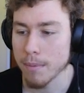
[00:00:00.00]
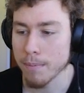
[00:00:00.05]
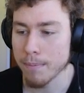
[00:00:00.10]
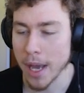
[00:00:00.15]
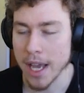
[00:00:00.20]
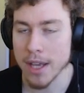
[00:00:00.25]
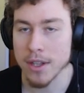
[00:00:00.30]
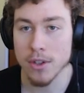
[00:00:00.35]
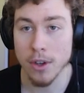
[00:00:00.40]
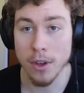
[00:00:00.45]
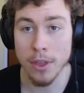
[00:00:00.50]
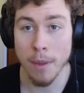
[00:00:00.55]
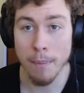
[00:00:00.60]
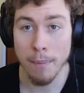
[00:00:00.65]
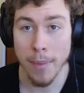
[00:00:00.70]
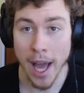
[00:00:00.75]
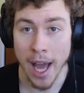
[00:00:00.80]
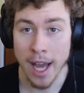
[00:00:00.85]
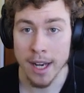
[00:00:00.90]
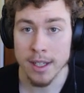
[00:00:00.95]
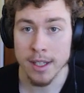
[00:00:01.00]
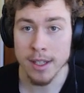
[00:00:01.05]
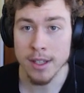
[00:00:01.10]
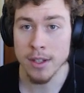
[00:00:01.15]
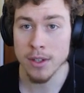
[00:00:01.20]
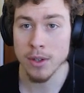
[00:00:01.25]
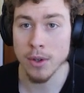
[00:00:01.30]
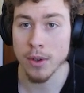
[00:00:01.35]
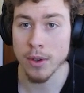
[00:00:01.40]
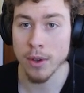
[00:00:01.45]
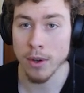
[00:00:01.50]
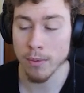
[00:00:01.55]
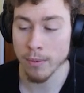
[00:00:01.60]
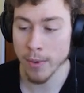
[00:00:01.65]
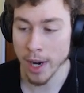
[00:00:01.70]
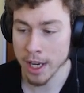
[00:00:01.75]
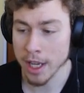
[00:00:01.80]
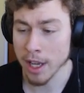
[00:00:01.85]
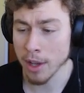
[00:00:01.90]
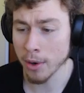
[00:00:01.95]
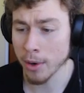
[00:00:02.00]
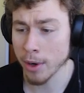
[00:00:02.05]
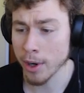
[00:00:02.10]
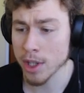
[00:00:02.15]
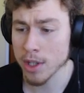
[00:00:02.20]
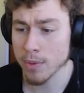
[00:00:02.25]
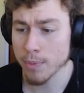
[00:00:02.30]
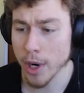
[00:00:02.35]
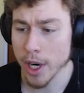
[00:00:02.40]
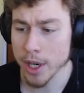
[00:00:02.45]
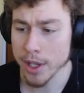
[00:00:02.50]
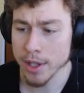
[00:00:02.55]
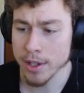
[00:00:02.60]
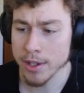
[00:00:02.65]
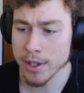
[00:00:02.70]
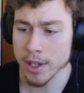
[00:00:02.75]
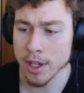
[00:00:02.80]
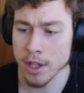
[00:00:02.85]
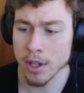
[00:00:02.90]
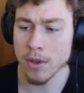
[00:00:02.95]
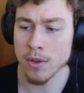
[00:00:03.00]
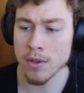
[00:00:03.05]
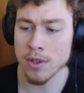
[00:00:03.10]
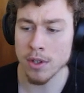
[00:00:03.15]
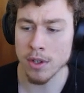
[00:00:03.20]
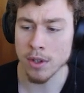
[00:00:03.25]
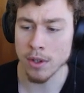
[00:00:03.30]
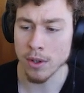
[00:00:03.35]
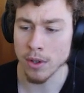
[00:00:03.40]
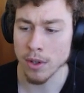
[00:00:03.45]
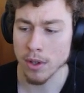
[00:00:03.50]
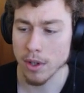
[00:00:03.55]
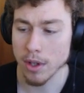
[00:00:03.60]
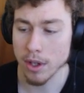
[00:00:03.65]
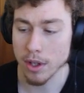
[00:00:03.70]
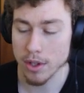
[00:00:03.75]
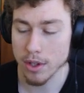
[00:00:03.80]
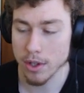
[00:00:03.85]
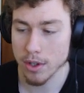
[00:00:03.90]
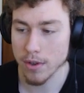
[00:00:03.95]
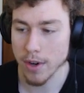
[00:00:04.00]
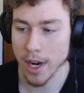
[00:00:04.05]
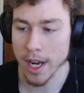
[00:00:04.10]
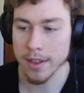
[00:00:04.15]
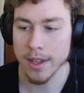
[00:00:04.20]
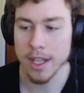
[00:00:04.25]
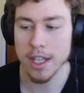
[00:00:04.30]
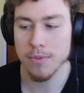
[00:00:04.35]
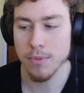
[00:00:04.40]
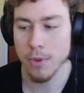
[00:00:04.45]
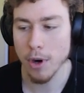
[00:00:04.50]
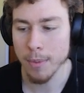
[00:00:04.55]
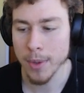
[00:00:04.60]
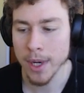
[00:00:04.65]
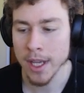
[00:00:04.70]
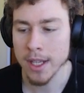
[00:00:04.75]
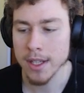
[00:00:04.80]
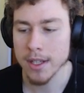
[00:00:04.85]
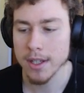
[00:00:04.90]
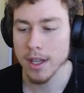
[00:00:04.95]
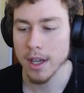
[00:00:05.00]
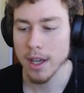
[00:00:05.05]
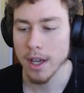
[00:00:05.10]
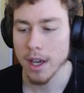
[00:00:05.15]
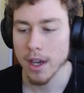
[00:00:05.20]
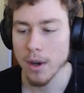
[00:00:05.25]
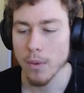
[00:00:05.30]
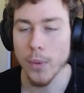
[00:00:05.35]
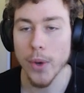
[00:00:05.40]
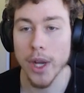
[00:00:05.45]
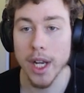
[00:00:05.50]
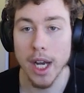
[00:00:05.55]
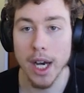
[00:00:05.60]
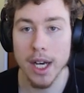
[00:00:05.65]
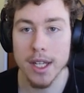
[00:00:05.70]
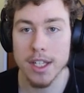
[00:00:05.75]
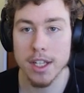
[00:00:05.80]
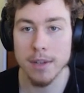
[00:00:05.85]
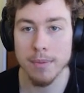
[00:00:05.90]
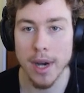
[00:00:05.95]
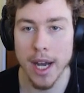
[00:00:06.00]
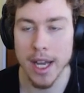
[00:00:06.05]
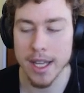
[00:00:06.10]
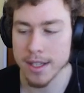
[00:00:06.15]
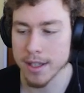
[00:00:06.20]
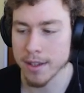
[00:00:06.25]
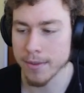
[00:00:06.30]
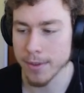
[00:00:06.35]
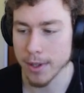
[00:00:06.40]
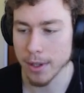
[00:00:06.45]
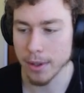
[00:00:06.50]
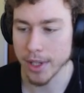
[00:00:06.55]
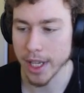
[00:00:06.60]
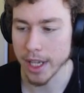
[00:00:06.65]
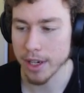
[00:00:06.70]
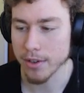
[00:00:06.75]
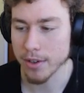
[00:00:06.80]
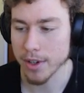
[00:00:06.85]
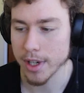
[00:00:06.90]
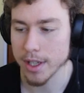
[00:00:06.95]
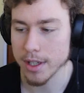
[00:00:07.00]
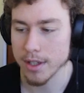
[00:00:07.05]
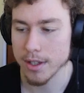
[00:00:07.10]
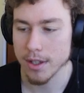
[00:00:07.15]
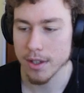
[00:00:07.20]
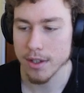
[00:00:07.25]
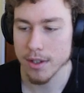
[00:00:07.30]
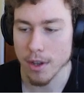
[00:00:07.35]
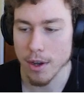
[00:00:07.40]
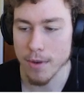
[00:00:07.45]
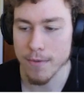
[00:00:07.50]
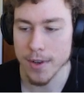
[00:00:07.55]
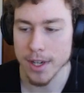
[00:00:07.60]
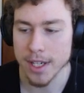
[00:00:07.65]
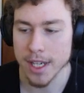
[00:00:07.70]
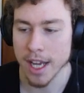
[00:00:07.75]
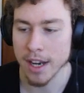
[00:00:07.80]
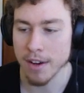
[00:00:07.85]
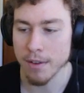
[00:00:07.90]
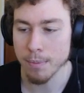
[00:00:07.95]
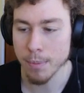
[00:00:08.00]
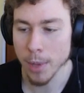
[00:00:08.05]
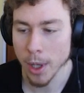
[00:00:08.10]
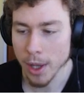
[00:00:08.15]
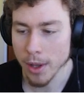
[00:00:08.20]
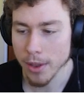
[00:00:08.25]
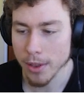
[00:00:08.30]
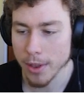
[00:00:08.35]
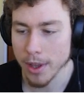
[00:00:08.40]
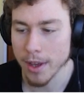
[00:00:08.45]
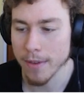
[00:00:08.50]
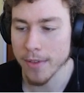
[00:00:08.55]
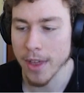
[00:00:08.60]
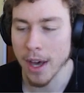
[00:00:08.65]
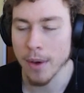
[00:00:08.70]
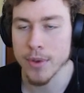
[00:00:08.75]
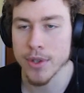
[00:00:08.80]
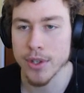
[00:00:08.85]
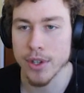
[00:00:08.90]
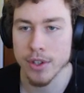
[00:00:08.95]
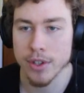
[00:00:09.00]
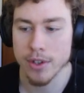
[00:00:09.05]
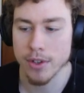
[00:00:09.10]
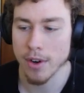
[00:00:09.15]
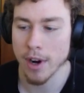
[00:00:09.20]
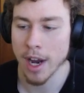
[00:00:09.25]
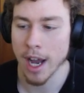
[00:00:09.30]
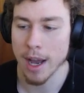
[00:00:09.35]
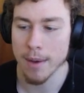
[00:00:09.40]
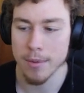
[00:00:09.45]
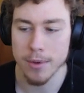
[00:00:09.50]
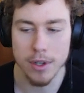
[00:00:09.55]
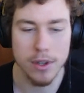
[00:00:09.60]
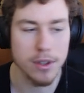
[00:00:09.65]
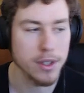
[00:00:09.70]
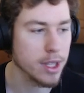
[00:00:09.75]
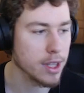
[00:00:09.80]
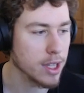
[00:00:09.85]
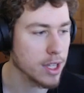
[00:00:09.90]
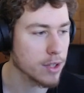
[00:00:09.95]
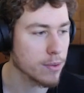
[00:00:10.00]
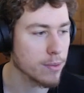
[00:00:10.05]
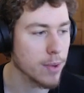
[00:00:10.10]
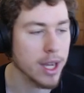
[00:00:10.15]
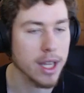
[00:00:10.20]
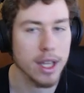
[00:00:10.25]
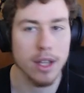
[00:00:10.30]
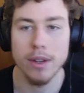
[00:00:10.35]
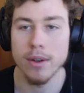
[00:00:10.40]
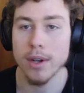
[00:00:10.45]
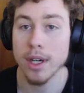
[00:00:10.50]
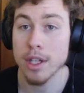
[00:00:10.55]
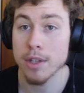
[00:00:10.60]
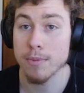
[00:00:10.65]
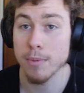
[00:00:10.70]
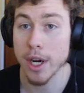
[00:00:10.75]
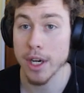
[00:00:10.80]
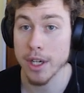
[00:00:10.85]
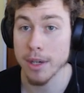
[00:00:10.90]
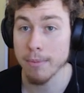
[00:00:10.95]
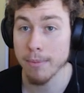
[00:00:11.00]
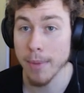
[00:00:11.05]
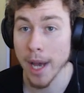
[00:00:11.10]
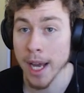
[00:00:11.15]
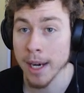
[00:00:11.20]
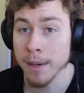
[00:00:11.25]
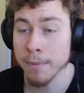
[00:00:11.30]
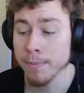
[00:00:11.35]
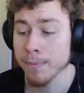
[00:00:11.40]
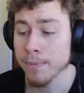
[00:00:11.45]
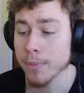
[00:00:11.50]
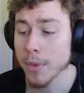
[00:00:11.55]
based on the patterns or the regular expressions that are used to constrain these properties, we customize the field entries. So for date of birth, if that was described using this regular expression pattern,